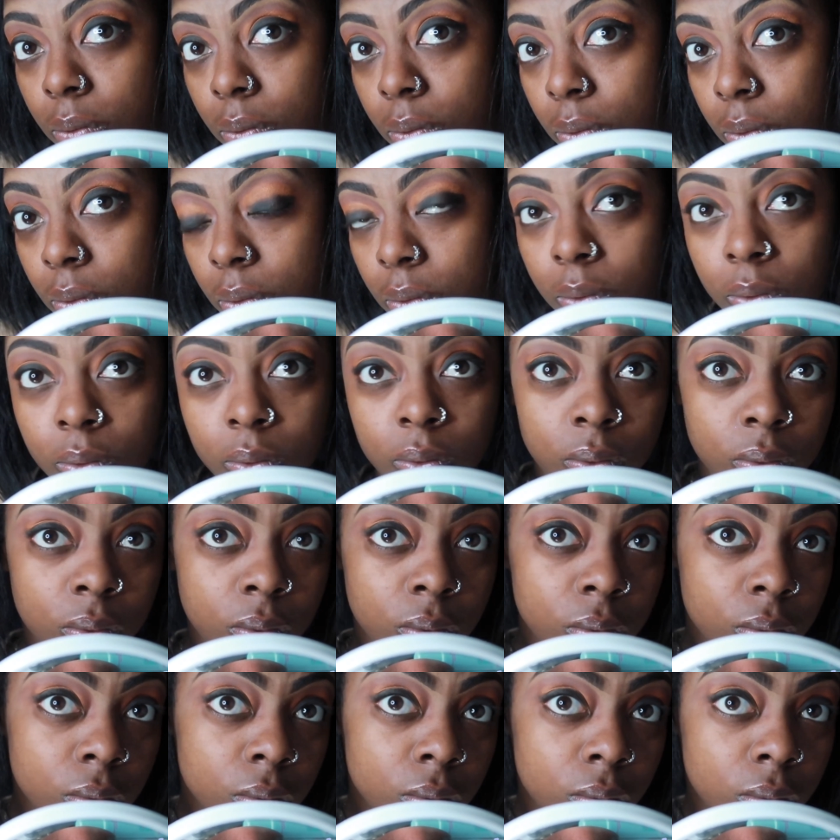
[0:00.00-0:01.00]

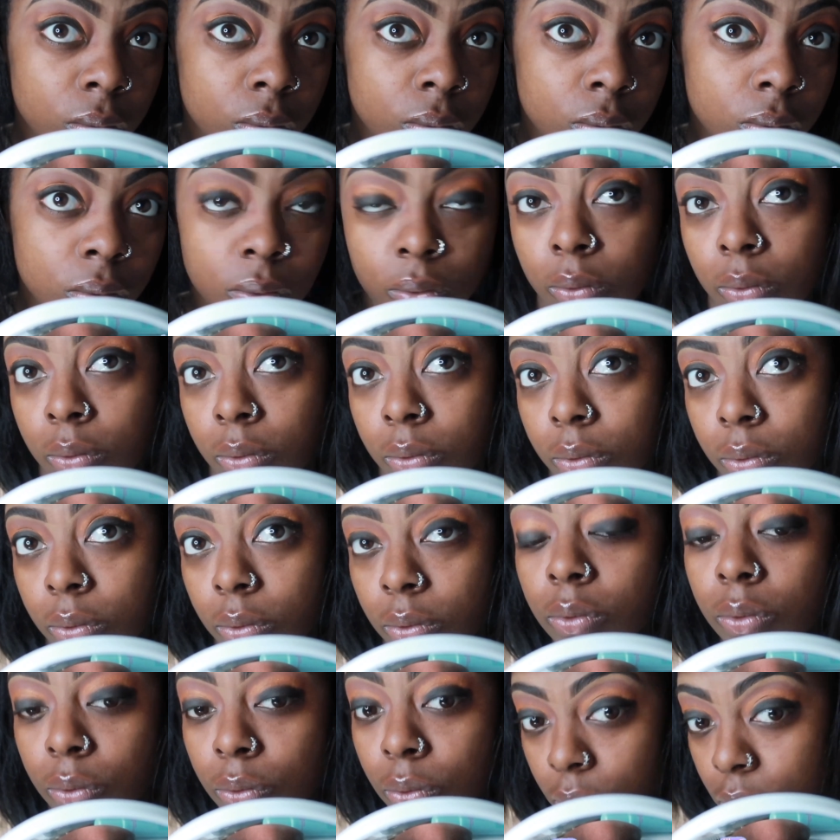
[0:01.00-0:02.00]
And now we're
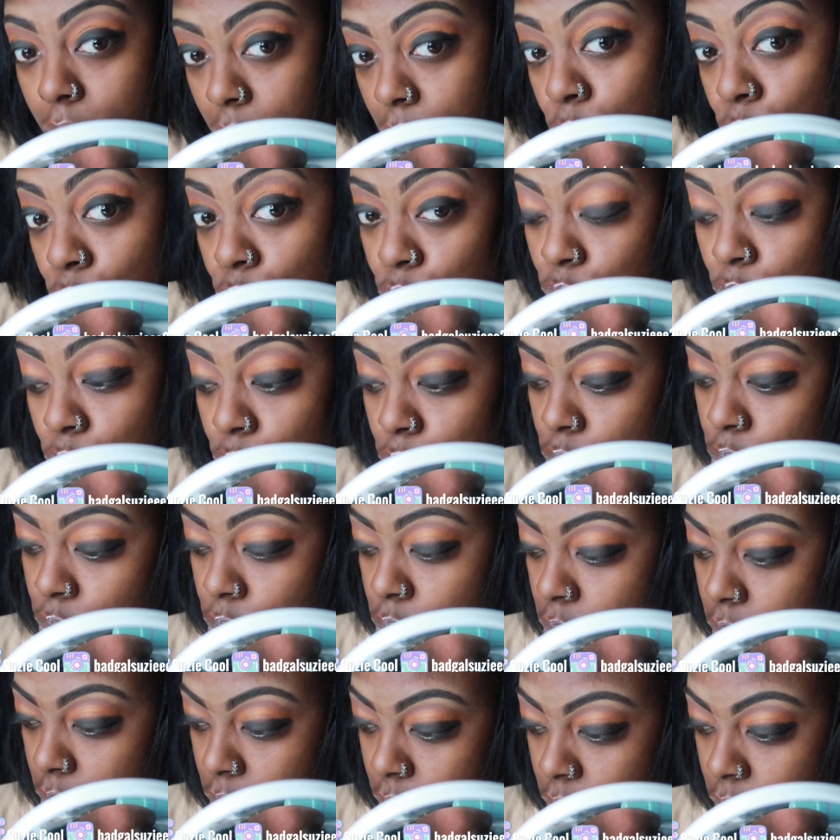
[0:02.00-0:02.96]
gonna go ahead and